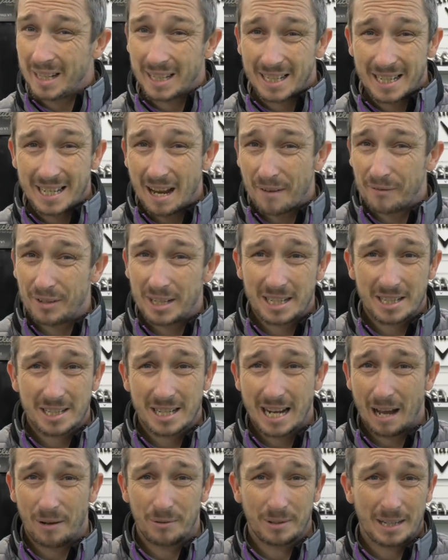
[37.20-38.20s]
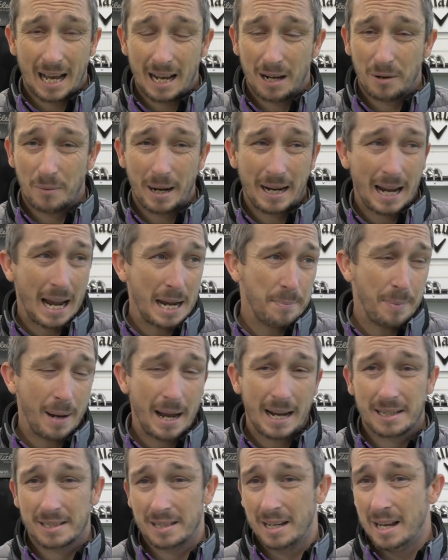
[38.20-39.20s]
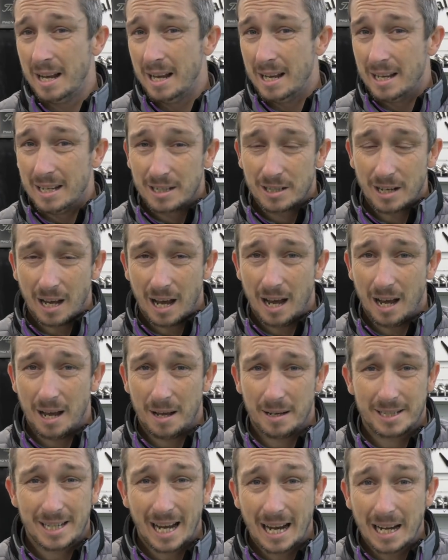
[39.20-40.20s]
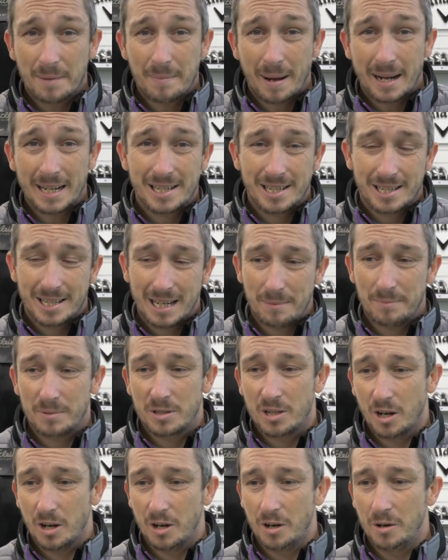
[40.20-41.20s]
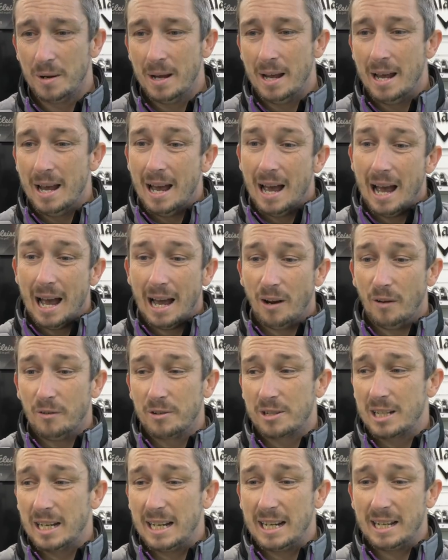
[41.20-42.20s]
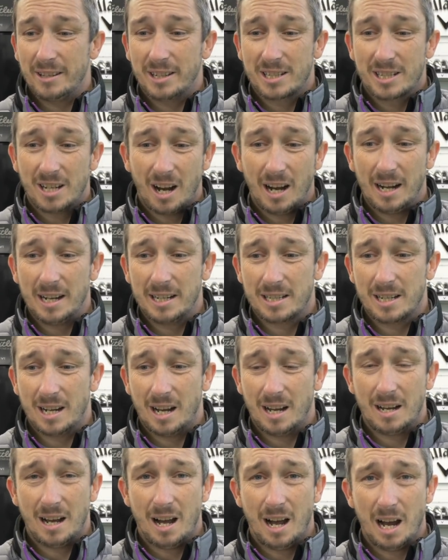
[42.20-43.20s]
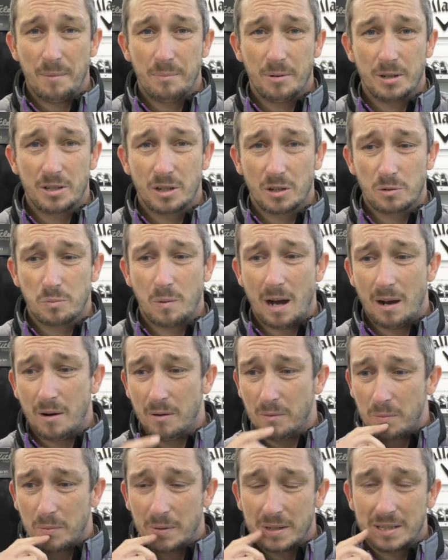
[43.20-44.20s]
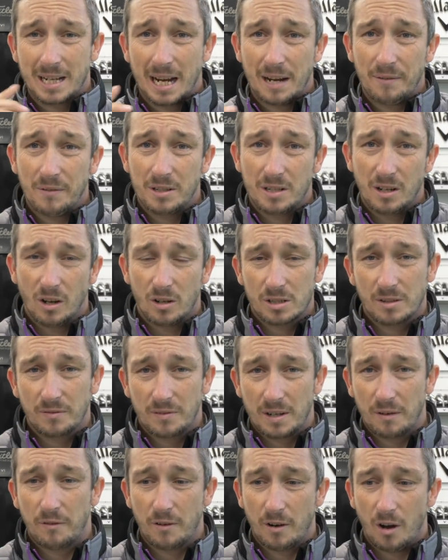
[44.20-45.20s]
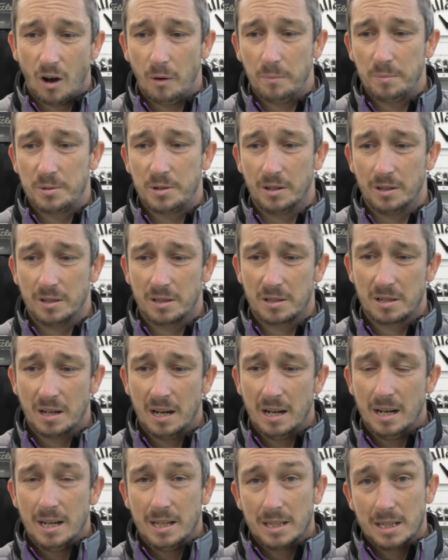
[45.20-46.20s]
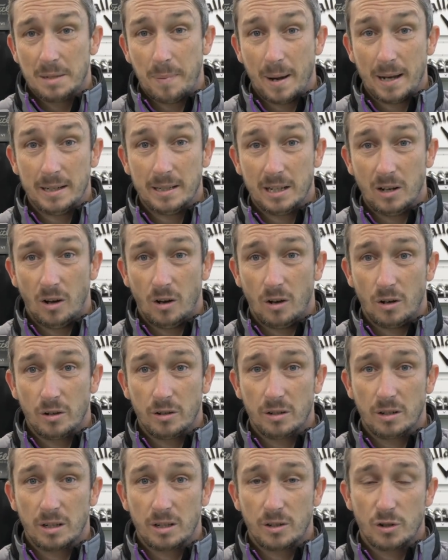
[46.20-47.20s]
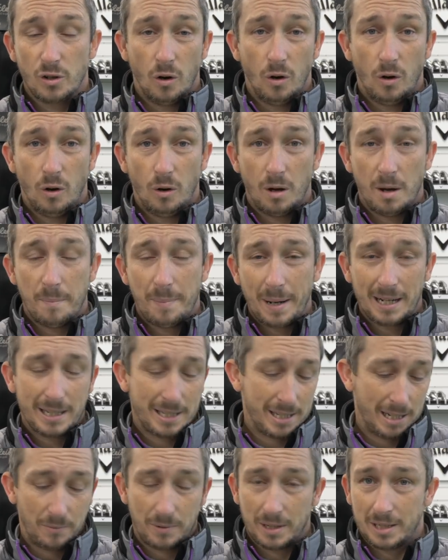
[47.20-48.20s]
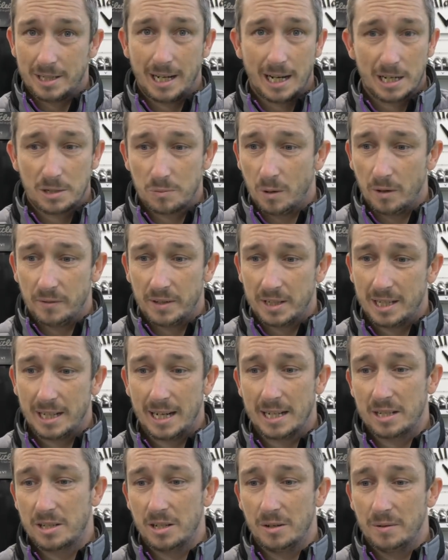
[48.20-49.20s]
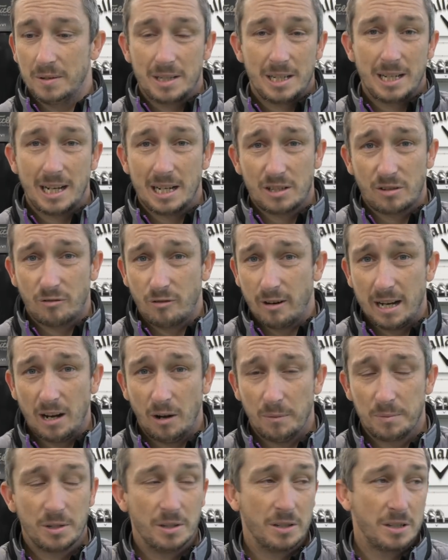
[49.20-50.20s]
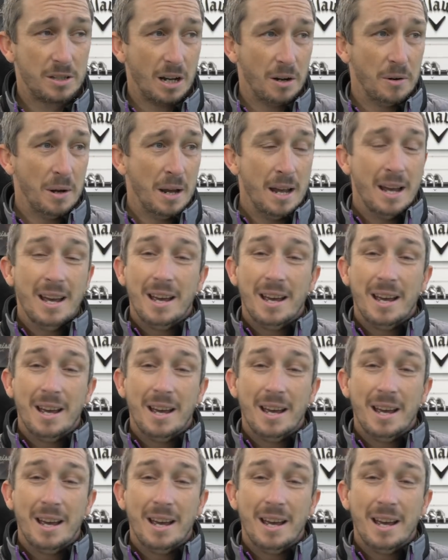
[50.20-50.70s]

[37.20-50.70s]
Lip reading: Can never discount Callaway Apex, TaylorMade Sim 2, and obviously the Titleist hybrids as well, which gave you lots of different options depending on your ability with the TS1, the TS2 and the TS3 options. So